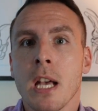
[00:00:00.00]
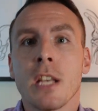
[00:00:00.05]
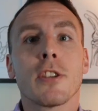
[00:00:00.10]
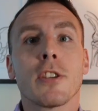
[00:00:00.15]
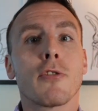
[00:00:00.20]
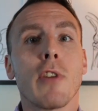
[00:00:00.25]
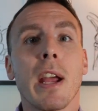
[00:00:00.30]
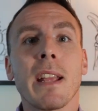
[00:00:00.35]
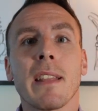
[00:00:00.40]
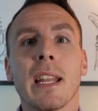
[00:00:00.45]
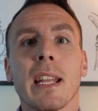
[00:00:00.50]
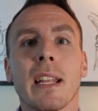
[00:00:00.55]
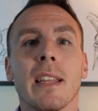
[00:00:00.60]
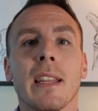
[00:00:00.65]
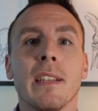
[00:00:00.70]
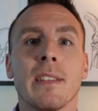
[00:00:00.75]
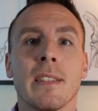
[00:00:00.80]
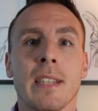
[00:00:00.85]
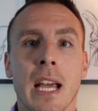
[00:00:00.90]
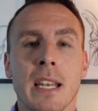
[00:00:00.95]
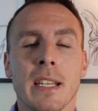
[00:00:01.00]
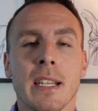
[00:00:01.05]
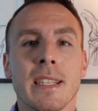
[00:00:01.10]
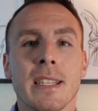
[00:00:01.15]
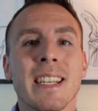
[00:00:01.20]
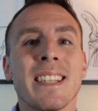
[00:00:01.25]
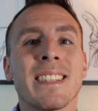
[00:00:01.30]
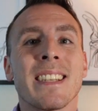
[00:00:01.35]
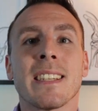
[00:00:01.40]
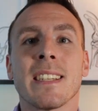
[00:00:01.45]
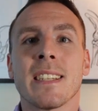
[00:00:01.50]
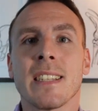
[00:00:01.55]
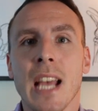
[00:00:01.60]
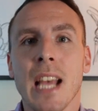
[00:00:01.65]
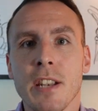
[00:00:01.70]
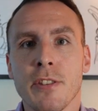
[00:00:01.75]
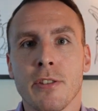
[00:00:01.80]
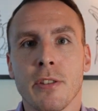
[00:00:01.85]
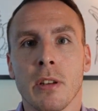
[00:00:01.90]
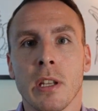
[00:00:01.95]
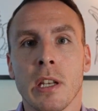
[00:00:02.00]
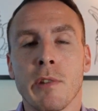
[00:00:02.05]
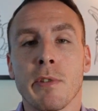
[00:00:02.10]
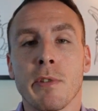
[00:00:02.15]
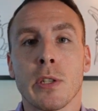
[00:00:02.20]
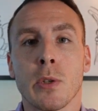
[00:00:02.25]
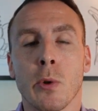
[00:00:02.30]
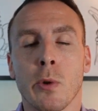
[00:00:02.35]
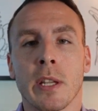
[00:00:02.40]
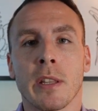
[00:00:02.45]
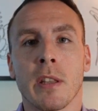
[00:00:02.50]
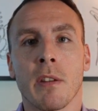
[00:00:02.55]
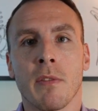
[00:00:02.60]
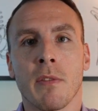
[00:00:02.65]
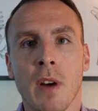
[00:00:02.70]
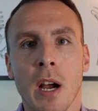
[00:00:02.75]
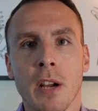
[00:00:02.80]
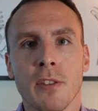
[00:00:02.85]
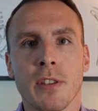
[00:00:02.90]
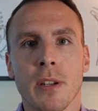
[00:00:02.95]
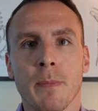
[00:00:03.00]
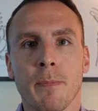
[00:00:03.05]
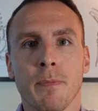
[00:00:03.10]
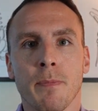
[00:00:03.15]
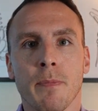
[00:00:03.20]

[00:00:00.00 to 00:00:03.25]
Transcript: strengthening these tendons is essential in restoring their function.